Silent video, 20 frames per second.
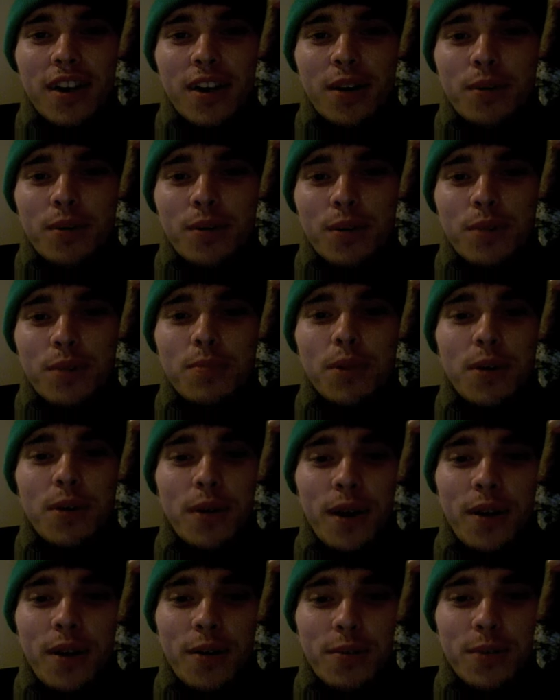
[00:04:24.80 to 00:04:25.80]
where you blow
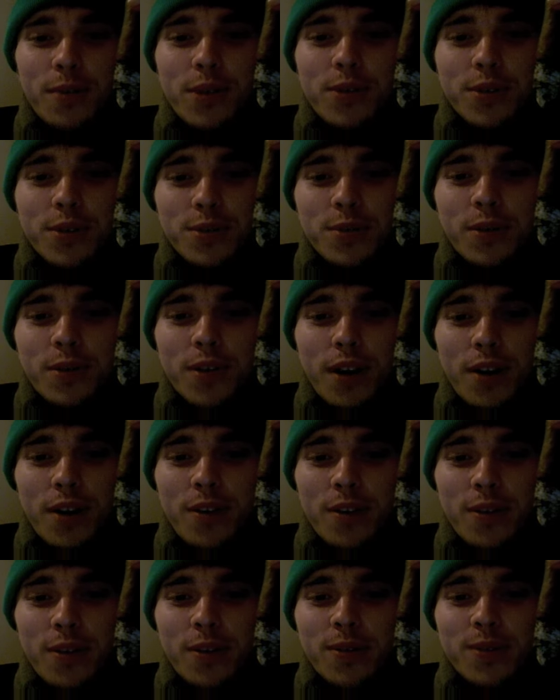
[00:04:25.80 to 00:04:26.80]
the smoke out
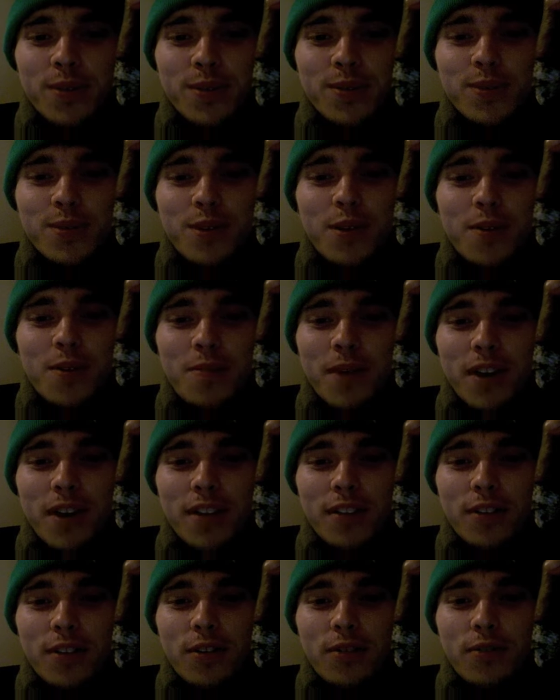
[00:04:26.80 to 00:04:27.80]
your nose, a term
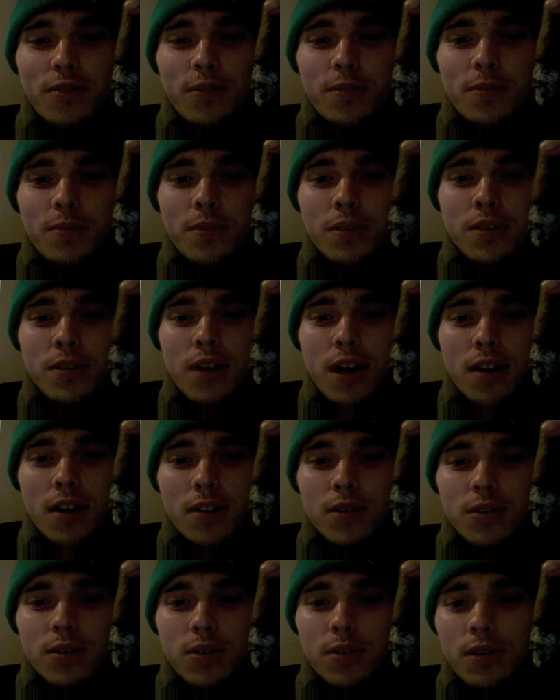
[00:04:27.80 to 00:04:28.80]
I learned from Doc
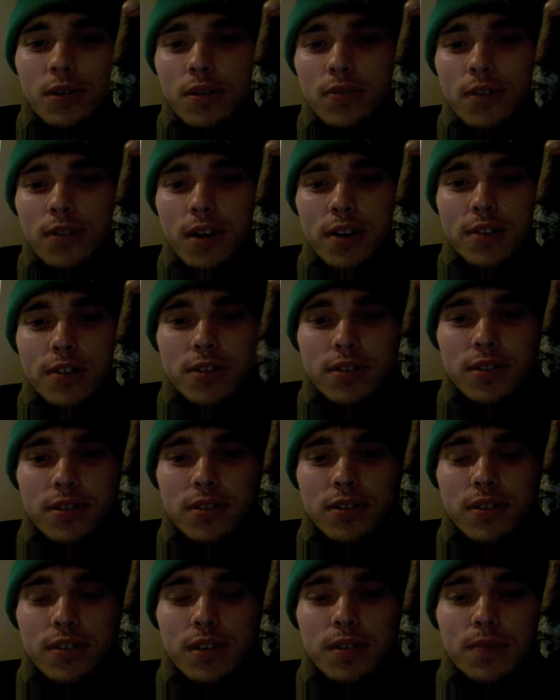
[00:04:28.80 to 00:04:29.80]
Stogie Fresh.
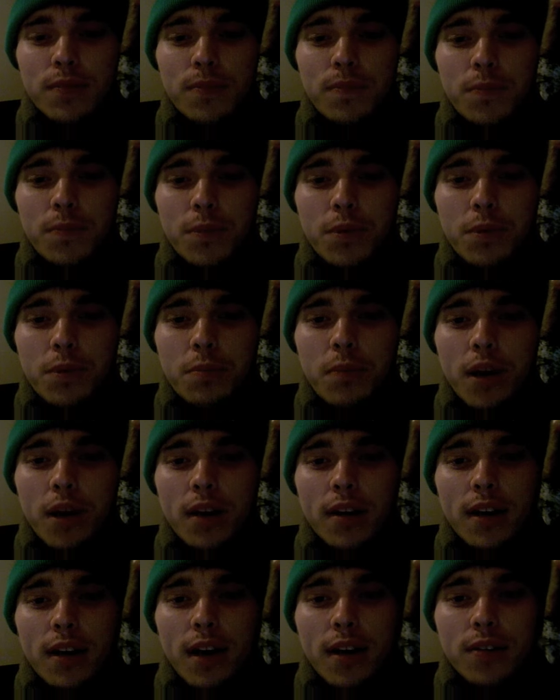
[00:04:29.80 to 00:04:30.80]
It's a good
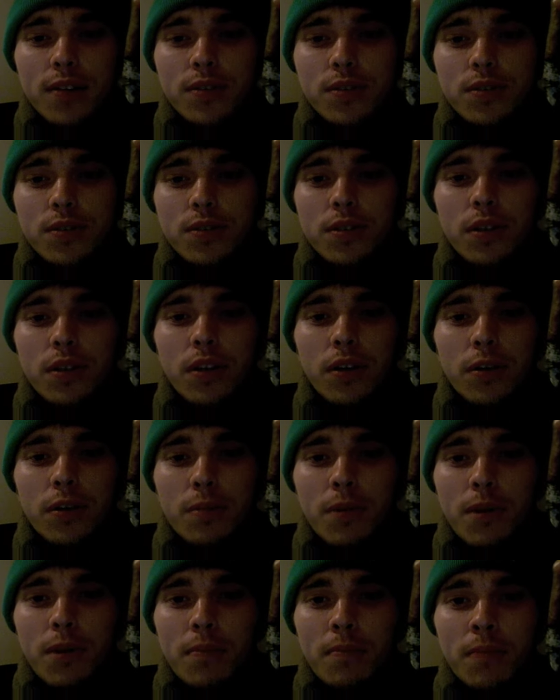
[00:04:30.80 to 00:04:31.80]
podcast. You should look
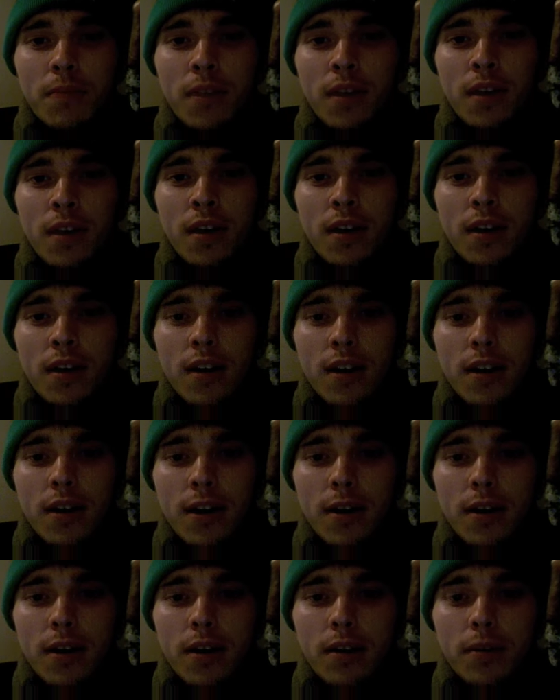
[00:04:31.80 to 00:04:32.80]
him up.
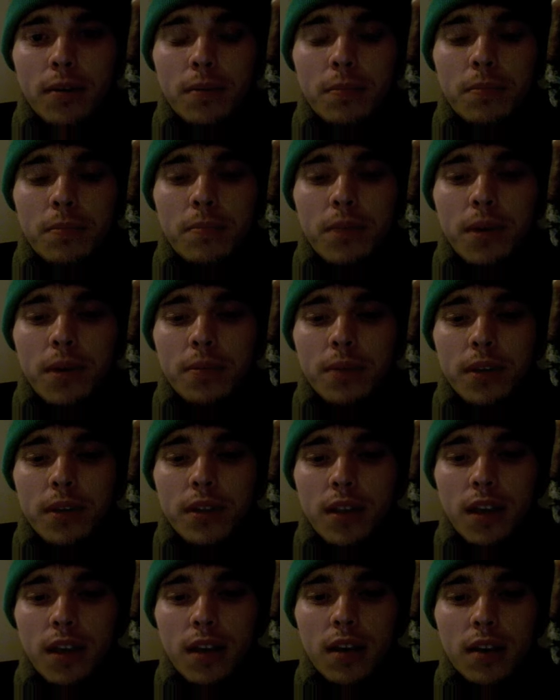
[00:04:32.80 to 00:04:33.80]
I'll probably
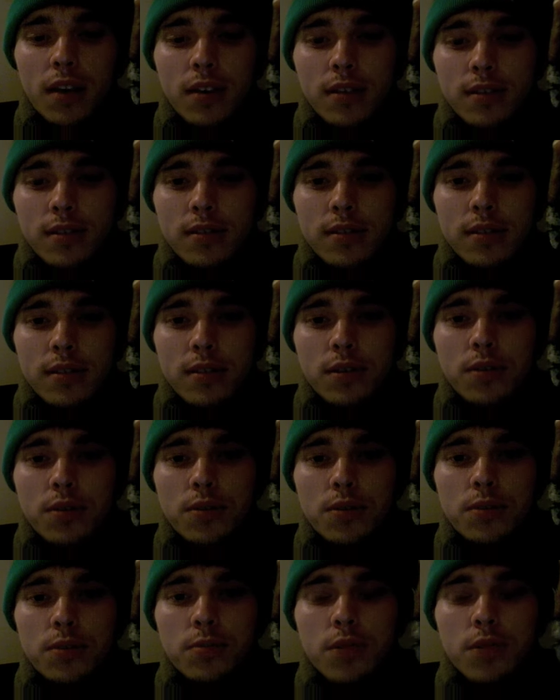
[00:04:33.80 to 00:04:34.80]
link his
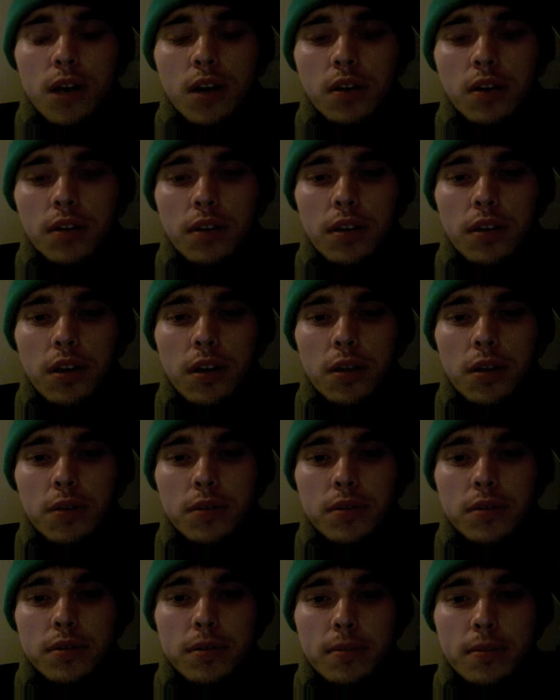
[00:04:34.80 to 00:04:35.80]
YouTube channel in the
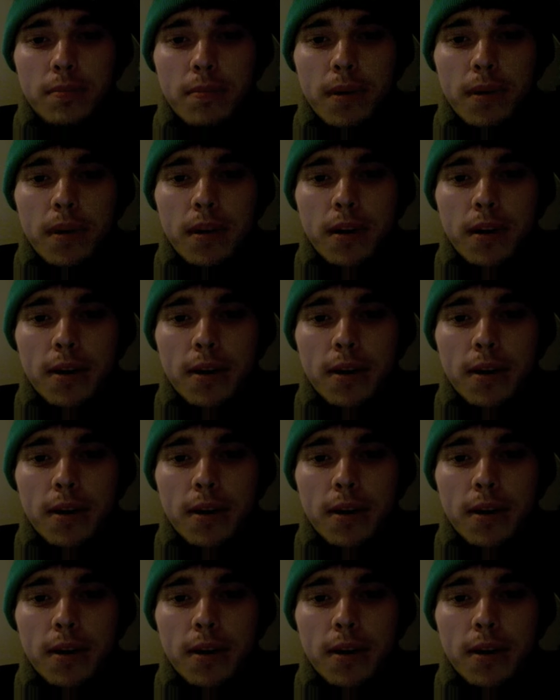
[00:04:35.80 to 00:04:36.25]
notes. But